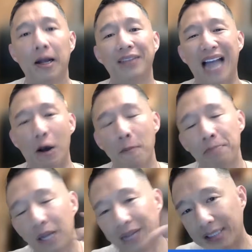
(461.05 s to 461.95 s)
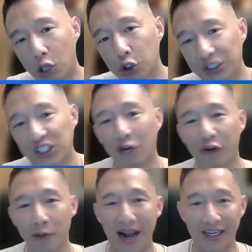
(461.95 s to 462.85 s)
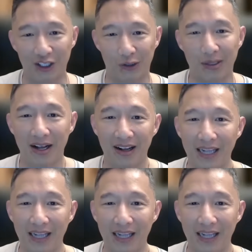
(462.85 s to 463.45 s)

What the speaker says: Now, let's go to the silver miners.